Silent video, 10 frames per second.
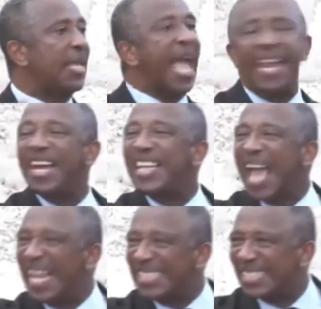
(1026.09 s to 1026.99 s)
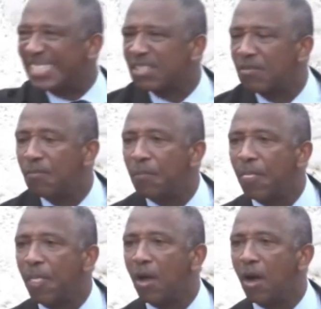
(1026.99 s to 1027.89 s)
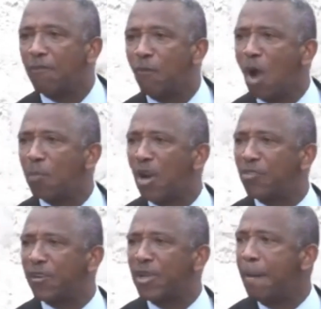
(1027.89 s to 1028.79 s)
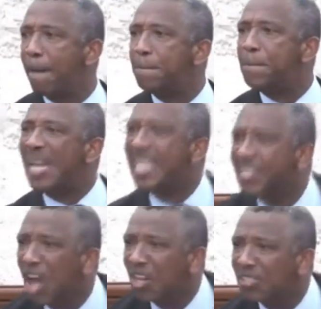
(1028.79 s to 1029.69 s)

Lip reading: the NIS, of $1.3 billion.